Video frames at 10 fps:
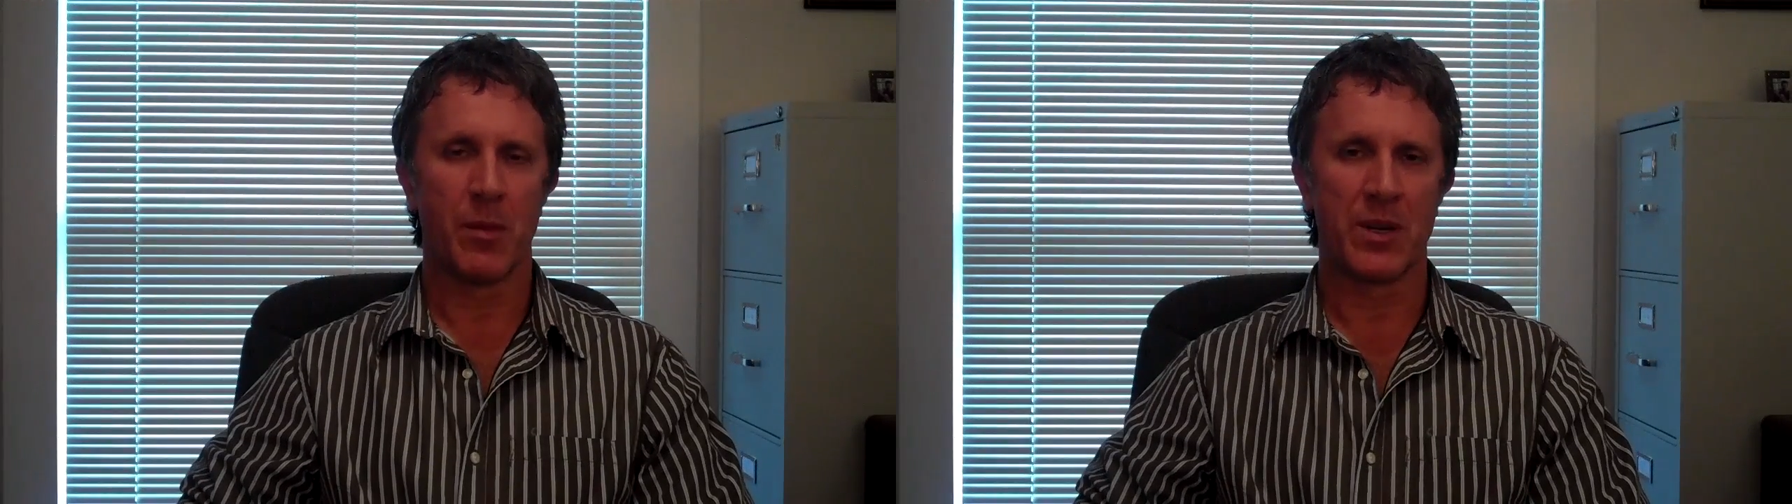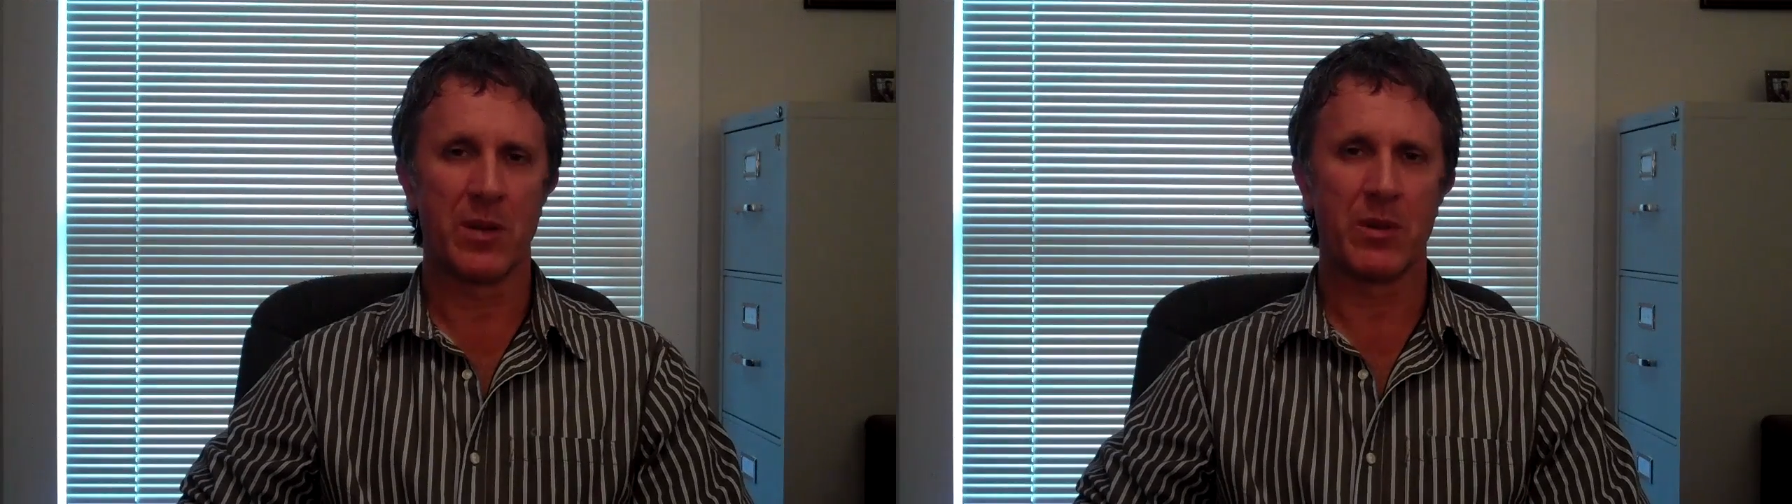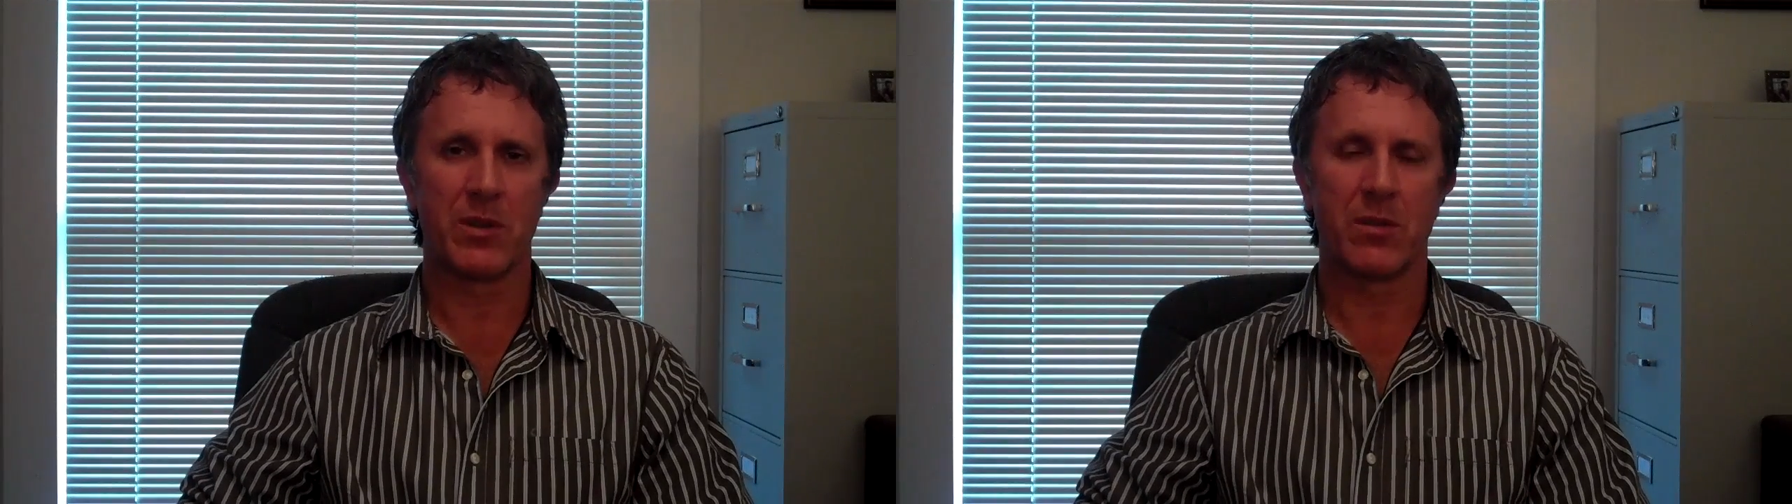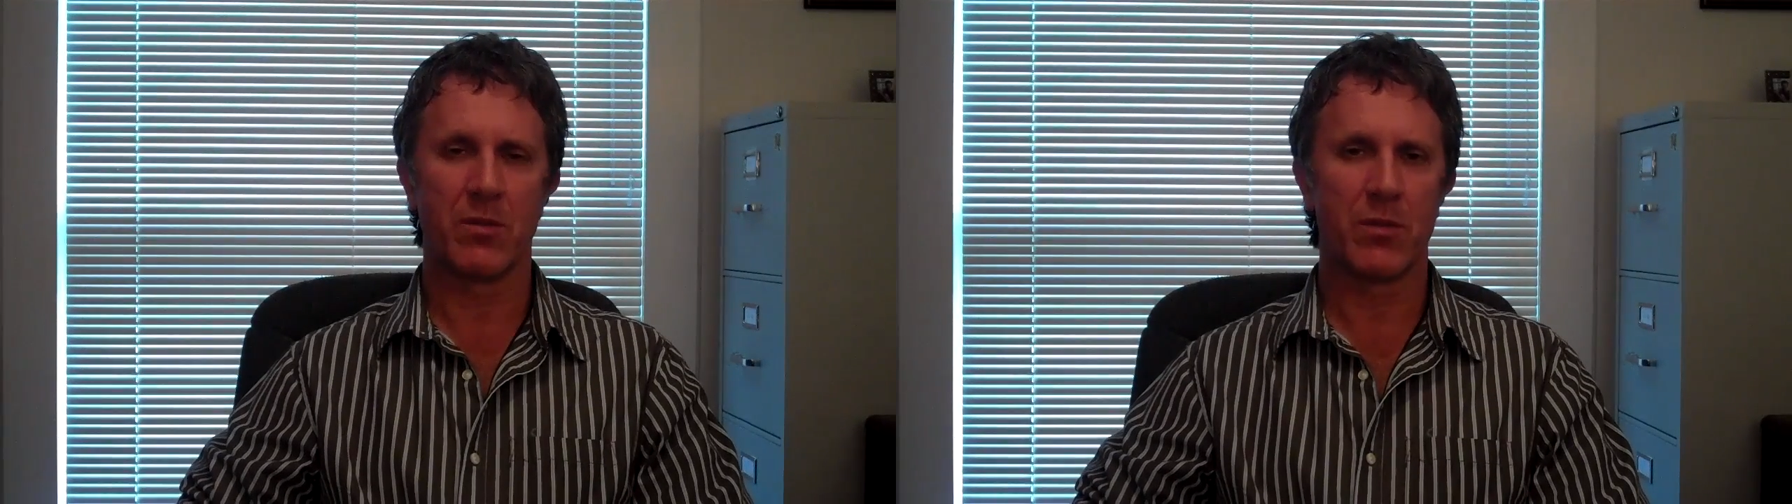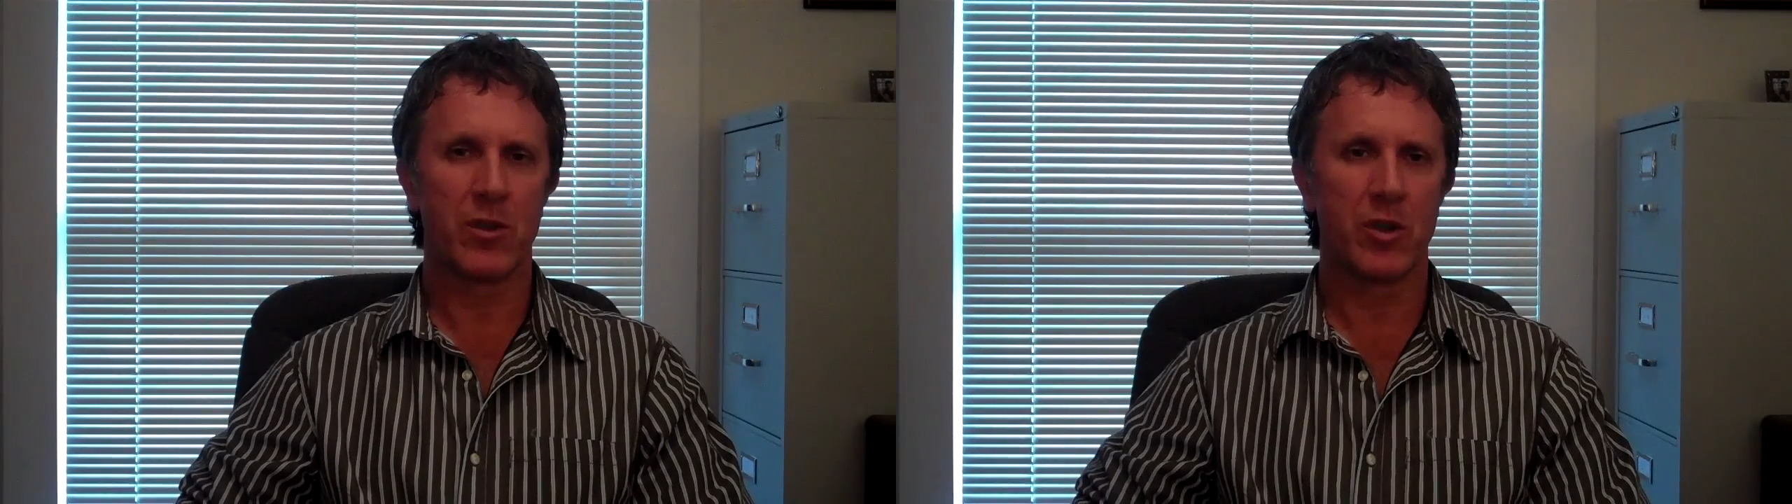but she
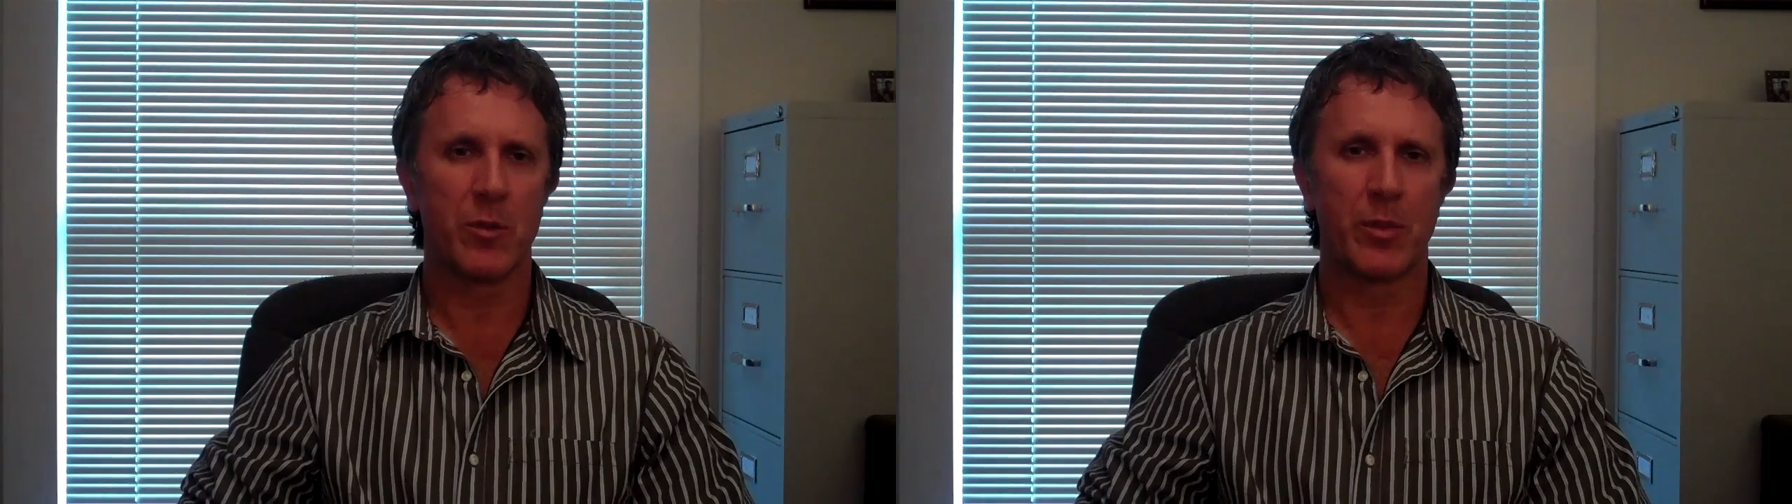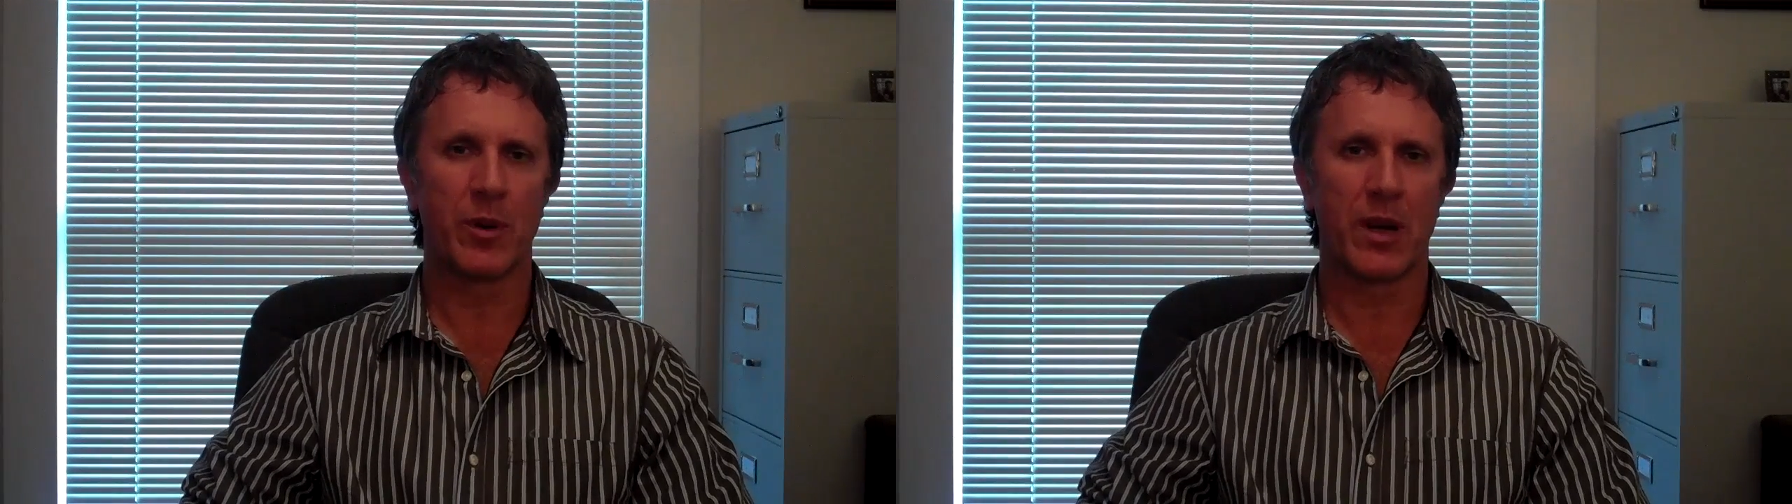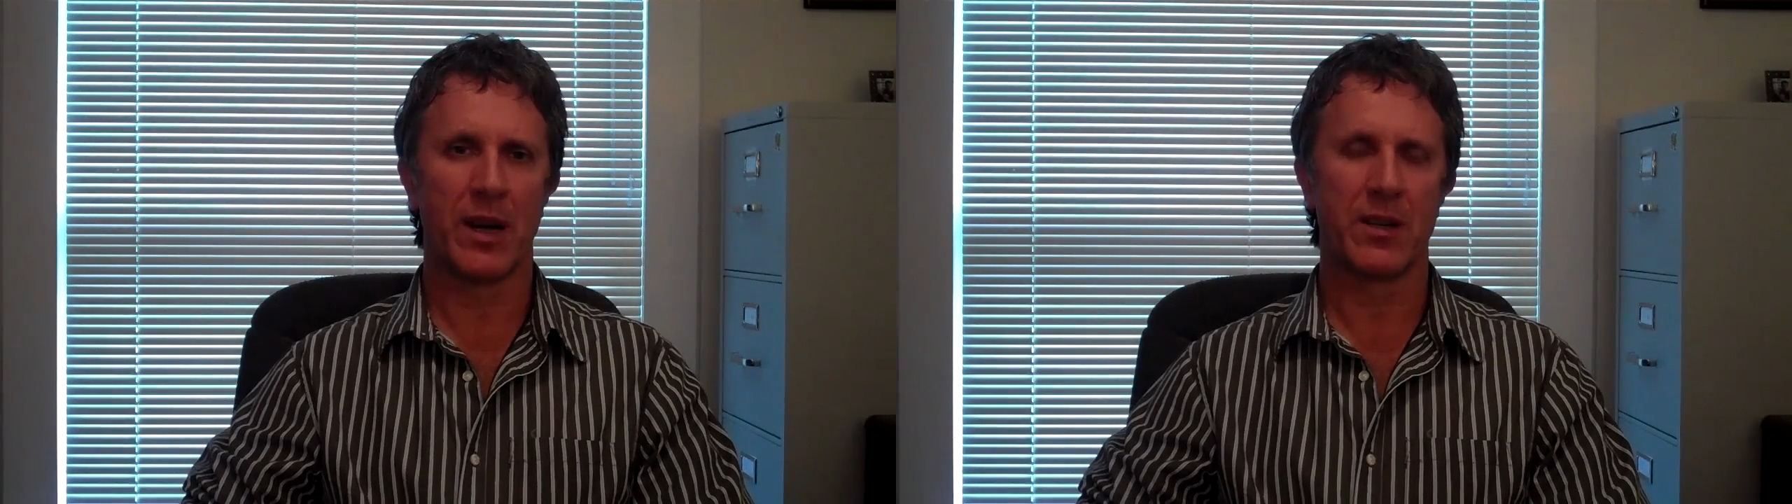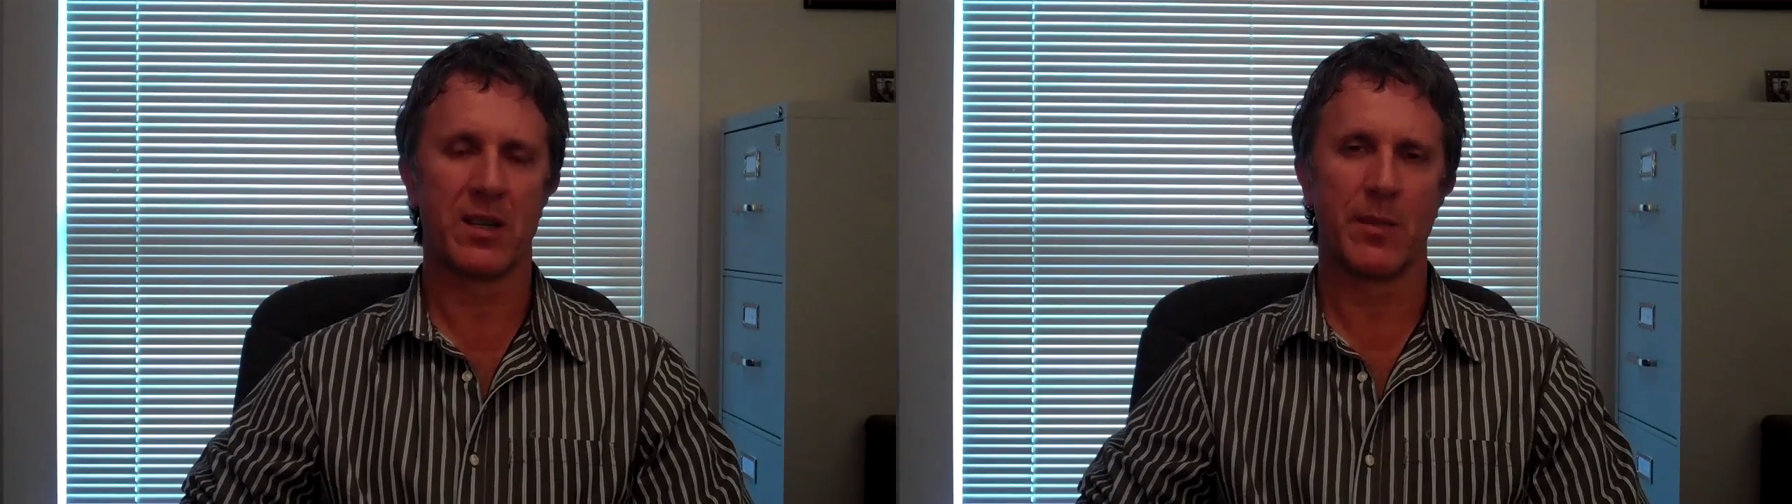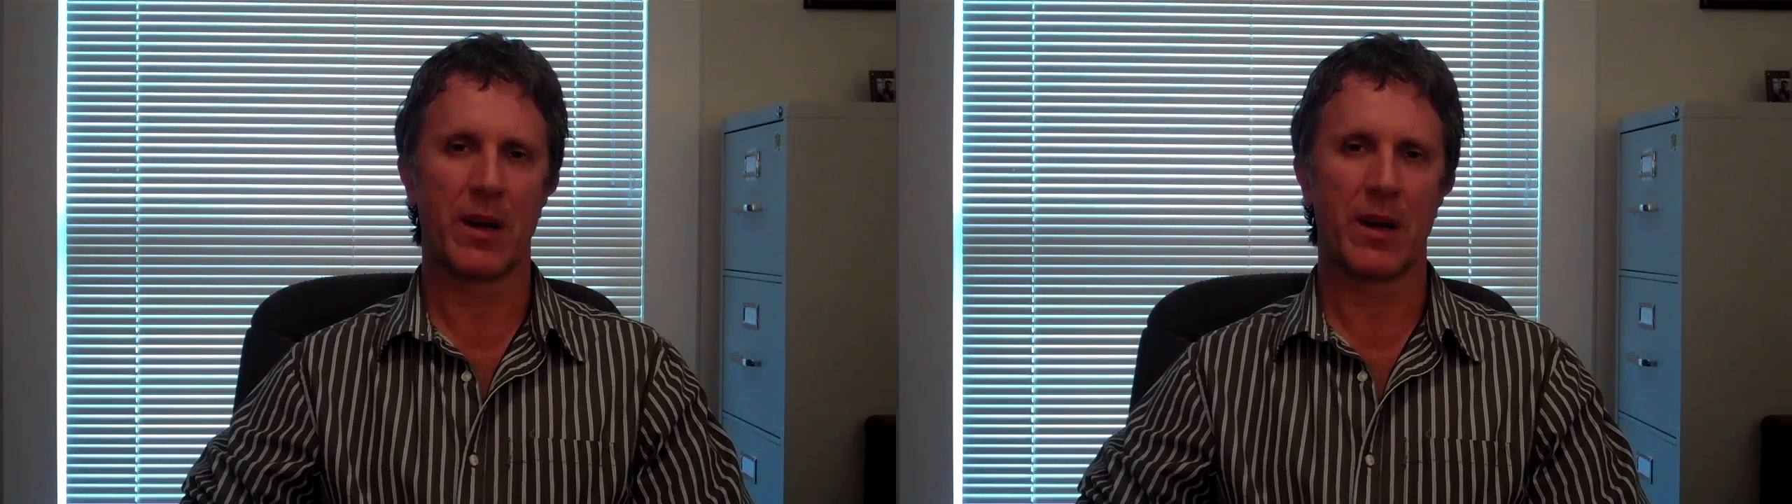was super conscious